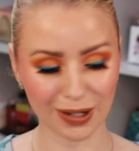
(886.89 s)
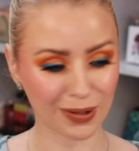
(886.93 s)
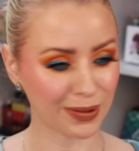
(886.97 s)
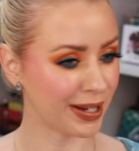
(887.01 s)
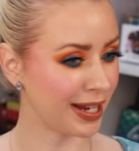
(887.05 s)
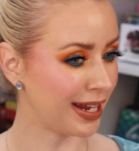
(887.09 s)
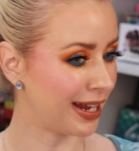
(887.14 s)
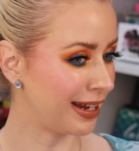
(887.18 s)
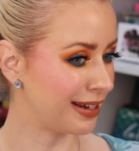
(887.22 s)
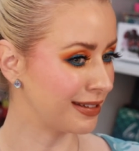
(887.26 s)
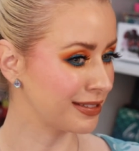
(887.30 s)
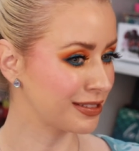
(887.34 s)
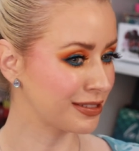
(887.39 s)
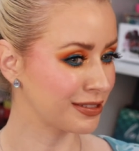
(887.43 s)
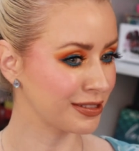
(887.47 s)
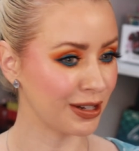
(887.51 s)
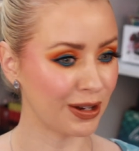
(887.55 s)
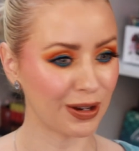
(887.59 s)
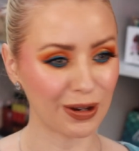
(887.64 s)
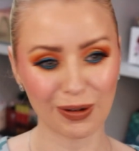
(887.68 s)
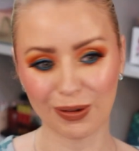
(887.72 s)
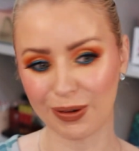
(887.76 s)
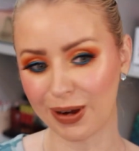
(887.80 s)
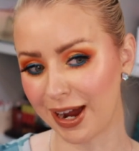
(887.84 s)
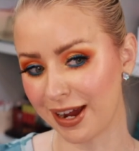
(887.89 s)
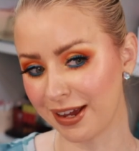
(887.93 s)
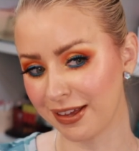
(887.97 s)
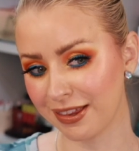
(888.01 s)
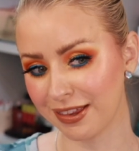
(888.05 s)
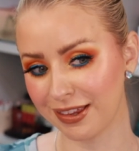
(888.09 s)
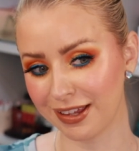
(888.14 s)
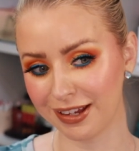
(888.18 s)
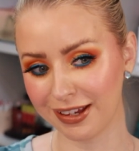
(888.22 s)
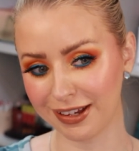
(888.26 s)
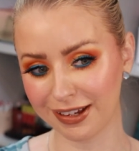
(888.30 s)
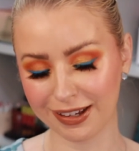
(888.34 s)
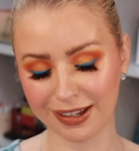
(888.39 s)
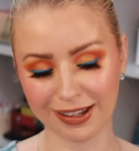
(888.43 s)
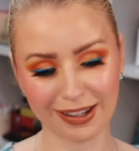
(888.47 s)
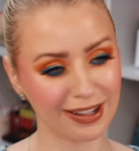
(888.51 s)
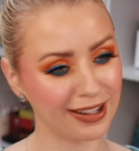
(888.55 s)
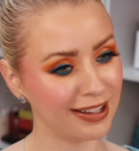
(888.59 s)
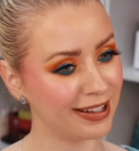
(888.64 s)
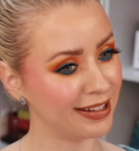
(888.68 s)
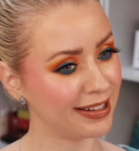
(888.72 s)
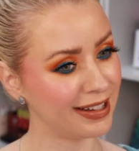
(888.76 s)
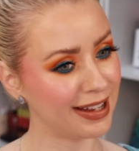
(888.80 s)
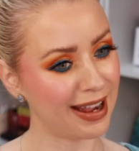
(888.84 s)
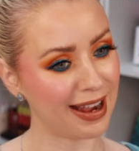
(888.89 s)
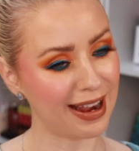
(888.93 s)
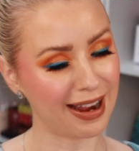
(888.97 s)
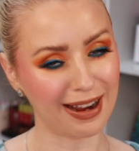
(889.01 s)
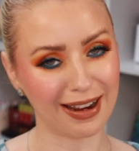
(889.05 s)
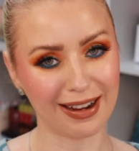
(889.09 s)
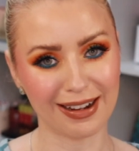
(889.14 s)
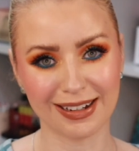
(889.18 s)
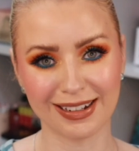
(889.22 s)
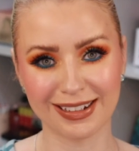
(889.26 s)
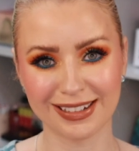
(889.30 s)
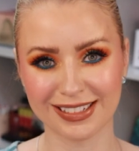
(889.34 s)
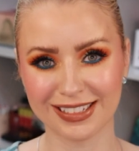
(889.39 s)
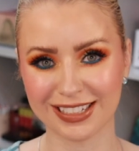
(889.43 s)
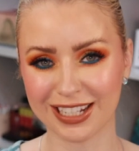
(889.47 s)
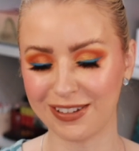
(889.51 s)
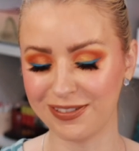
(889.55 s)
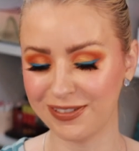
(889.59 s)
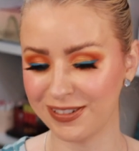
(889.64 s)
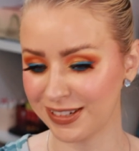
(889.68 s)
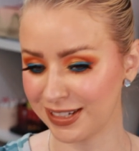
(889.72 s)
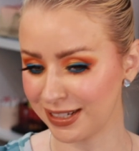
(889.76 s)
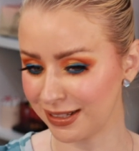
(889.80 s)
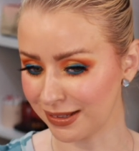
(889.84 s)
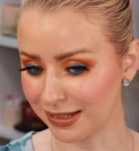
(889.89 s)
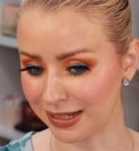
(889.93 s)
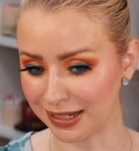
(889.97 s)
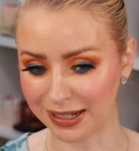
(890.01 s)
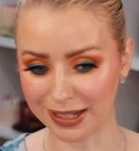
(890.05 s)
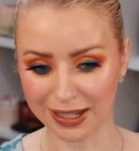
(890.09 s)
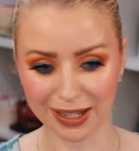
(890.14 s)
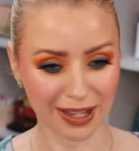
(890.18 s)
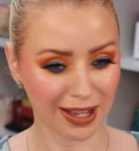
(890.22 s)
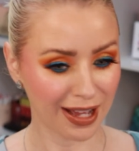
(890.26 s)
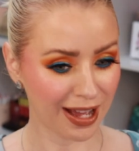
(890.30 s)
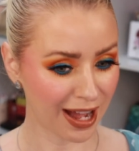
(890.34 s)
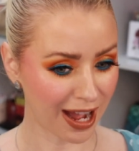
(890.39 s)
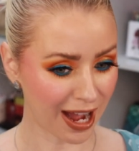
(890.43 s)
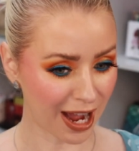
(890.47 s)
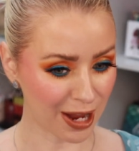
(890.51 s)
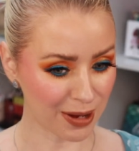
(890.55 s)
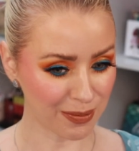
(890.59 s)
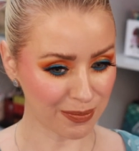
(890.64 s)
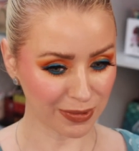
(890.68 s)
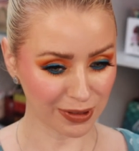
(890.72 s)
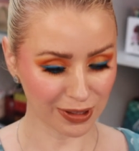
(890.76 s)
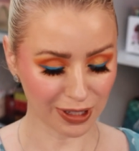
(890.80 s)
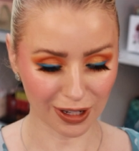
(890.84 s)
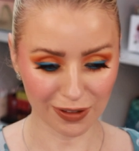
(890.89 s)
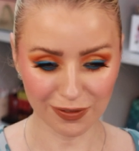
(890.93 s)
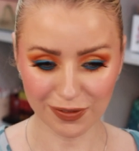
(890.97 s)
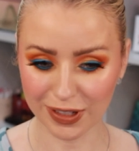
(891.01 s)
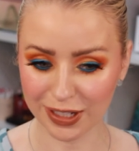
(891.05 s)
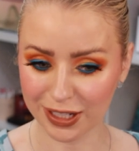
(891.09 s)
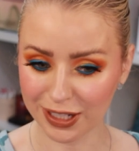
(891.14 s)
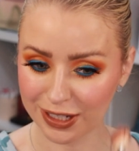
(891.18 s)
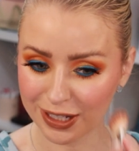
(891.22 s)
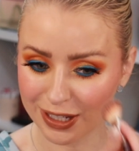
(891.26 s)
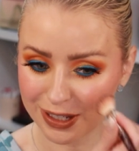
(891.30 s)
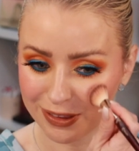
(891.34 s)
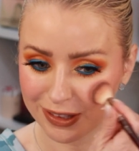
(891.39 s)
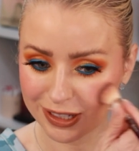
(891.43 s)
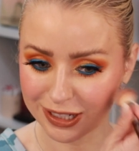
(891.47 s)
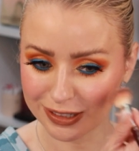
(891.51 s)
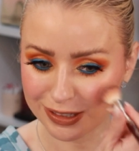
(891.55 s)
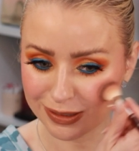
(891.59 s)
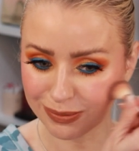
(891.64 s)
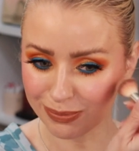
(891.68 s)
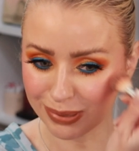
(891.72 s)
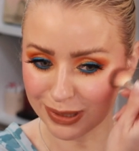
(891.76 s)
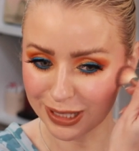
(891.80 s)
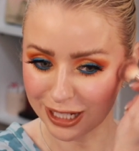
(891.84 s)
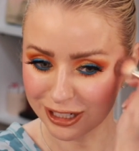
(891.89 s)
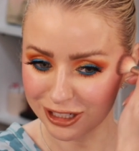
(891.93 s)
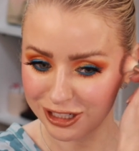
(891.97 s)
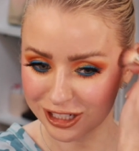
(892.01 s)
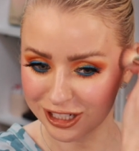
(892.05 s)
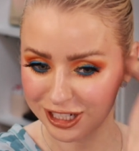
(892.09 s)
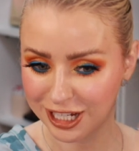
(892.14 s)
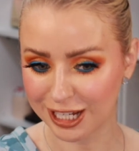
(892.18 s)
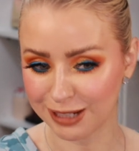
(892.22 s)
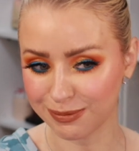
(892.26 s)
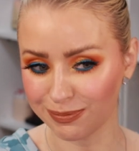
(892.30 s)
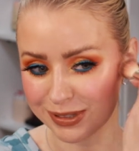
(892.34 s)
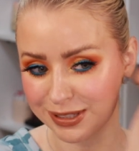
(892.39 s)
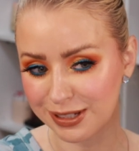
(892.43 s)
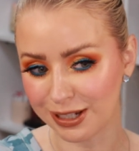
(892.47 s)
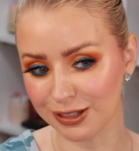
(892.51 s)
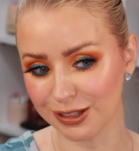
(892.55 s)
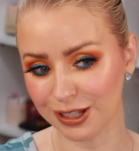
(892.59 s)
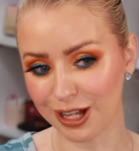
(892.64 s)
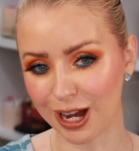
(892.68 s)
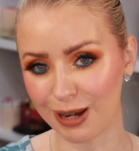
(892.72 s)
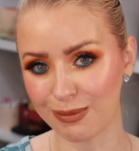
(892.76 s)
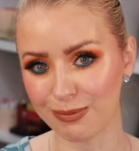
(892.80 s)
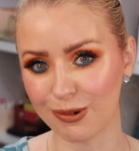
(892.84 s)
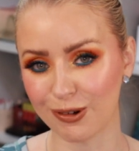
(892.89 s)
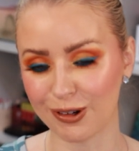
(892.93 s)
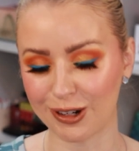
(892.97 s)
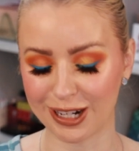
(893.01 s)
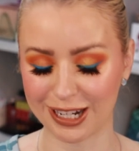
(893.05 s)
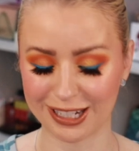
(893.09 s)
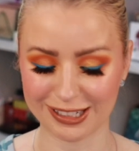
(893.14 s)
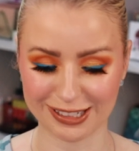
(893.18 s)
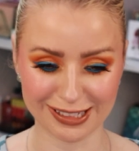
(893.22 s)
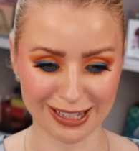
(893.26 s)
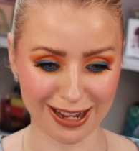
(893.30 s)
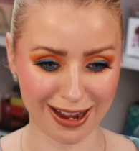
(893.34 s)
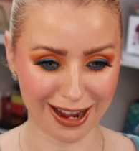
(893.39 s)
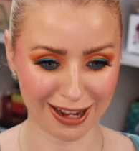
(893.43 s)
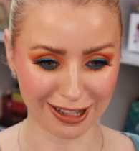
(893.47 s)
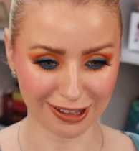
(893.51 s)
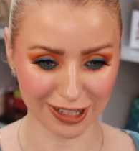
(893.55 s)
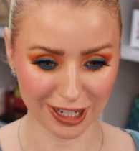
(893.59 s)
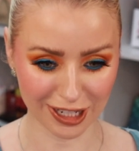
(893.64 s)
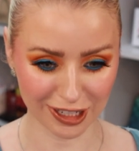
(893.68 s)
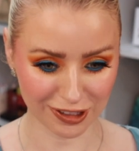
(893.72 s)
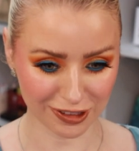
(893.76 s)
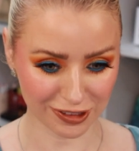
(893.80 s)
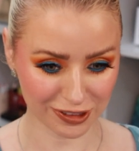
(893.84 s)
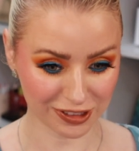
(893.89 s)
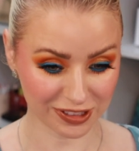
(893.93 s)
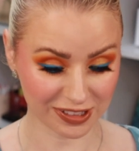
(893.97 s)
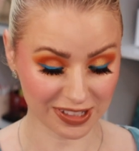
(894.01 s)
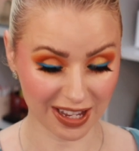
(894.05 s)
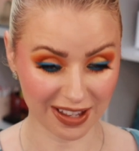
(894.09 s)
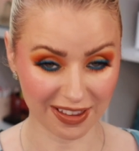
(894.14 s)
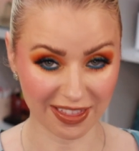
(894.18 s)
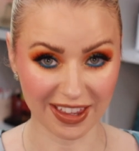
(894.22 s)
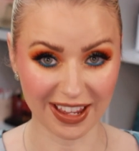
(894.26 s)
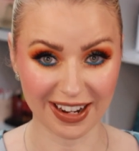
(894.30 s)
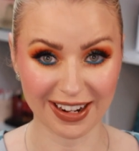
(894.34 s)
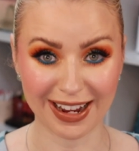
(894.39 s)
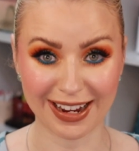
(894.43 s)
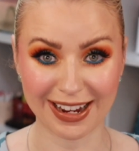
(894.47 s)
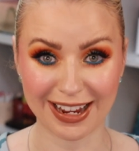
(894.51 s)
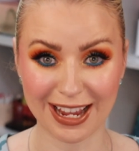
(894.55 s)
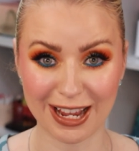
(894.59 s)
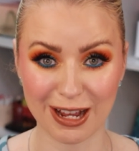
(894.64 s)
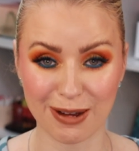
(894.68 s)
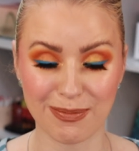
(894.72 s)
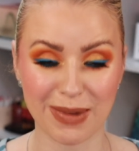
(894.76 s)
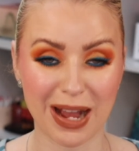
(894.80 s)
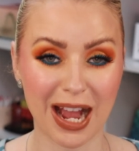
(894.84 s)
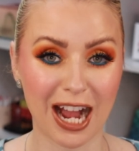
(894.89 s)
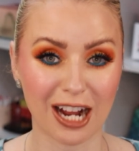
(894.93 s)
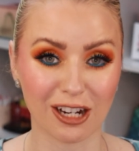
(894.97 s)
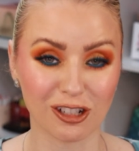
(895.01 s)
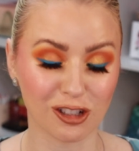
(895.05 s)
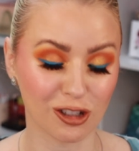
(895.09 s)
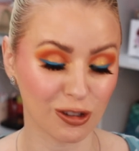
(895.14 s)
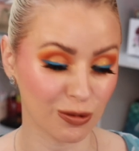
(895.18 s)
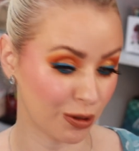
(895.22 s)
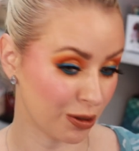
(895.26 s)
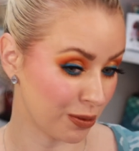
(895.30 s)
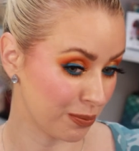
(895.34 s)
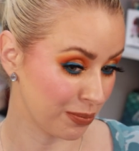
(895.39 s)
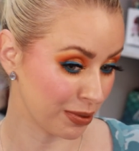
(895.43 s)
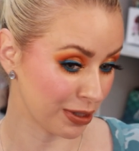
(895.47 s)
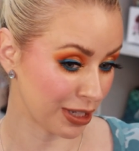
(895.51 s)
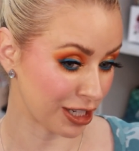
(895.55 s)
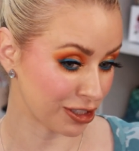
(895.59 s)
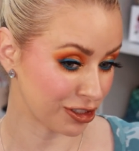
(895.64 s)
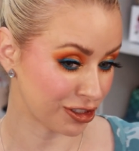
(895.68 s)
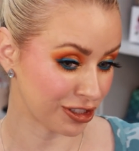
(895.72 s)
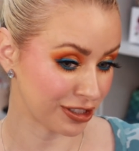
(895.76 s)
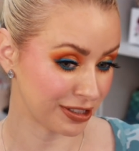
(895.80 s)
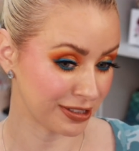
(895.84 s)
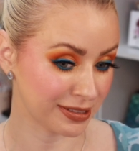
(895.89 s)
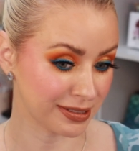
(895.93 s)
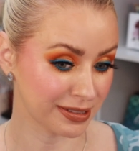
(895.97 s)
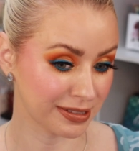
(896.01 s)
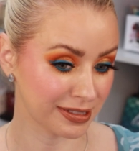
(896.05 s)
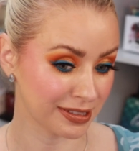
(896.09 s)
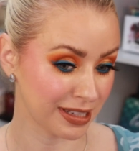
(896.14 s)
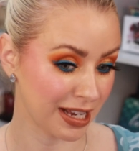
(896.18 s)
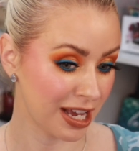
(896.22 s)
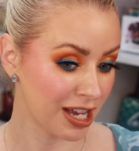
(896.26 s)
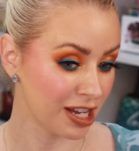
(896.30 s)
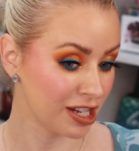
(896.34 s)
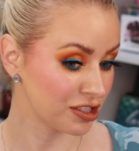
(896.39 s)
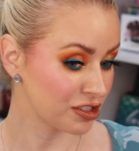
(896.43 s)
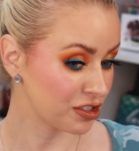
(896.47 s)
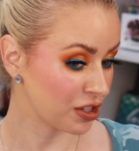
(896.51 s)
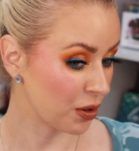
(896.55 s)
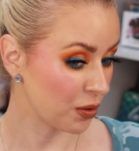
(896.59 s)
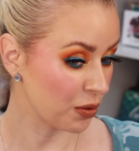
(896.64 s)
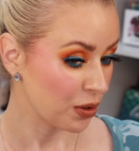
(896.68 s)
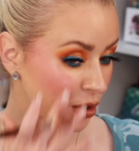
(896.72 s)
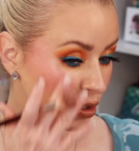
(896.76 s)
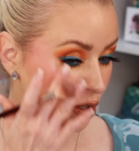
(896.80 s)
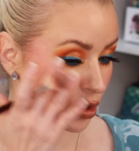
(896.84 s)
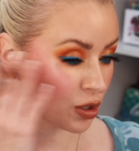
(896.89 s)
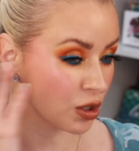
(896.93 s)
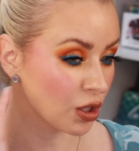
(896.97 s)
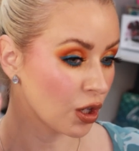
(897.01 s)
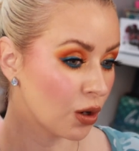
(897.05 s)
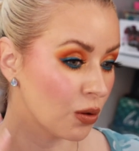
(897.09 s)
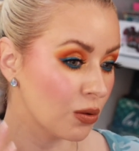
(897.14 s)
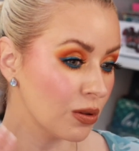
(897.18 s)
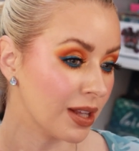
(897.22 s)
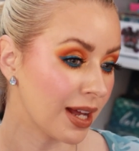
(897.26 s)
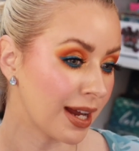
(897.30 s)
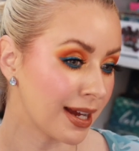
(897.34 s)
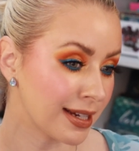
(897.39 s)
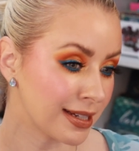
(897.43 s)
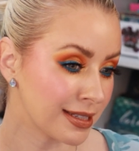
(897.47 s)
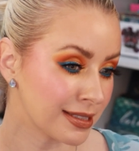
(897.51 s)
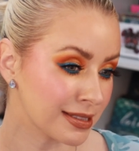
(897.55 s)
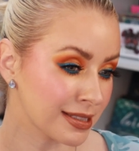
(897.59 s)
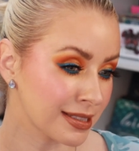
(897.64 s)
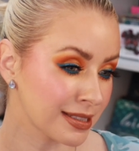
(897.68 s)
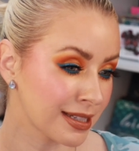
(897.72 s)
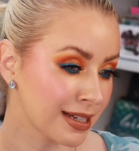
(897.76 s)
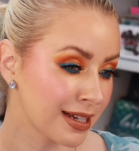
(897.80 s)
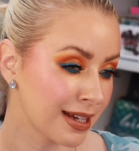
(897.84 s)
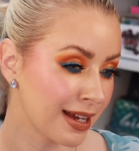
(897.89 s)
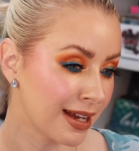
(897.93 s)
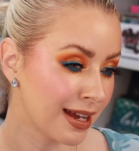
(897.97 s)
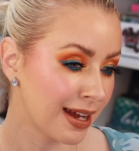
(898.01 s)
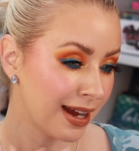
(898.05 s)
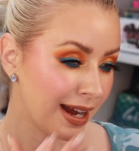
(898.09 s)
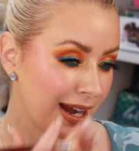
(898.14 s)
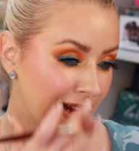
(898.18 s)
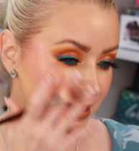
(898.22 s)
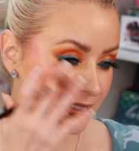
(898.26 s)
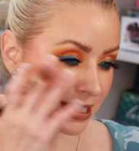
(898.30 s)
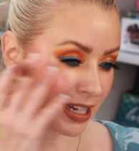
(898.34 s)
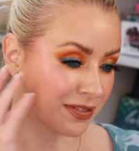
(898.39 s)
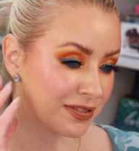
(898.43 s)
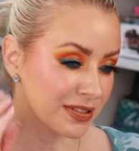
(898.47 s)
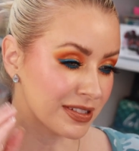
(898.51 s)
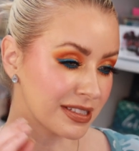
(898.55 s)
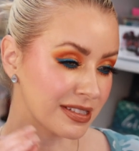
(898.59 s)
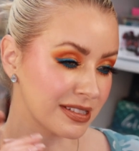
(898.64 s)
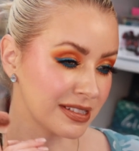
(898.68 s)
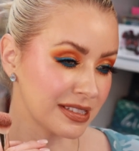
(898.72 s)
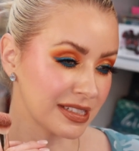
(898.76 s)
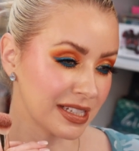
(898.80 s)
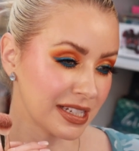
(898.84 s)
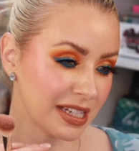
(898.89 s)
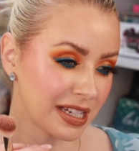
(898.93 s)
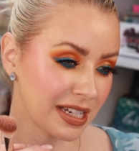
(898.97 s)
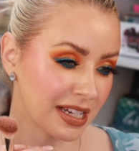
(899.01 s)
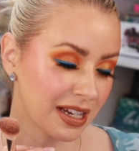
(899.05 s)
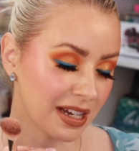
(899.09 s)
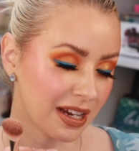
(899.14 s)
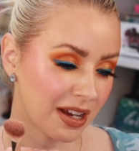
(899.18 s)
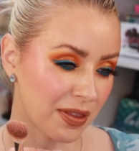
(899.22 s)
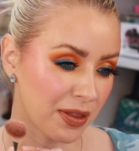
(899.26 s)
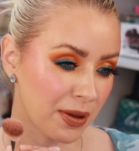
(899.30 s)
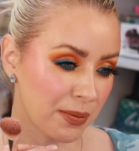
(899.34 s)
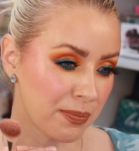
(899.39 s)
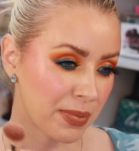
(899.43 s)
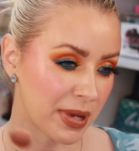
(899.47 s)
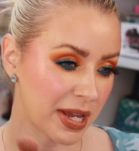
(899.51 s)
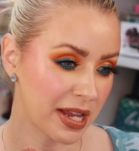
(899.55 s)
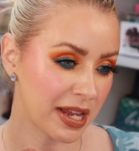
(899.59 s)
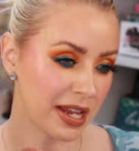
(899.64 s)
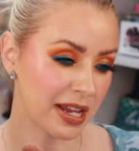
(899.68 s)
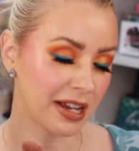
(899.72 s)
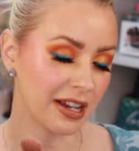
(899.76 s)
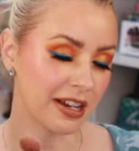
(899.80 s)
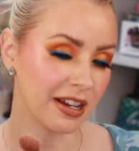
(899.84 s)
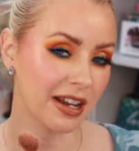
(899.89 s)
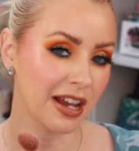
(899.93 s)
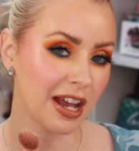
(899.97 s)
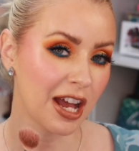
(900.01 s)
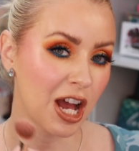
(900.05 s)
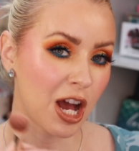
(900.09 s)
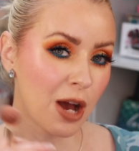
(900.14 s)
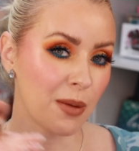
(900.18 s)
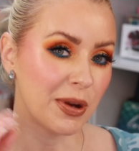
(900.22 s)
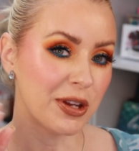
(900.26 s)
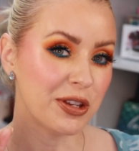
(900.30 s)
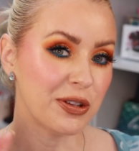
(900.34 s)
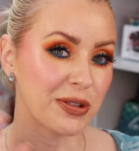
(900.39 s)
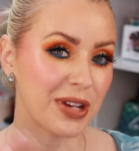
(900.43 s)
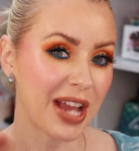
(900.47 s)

Okay, so I think, yeah, definitely. I'm loving these blush tapes a lot more as highlighters than I am actual blushes. So the Glow Light, I definitely see the pink, but you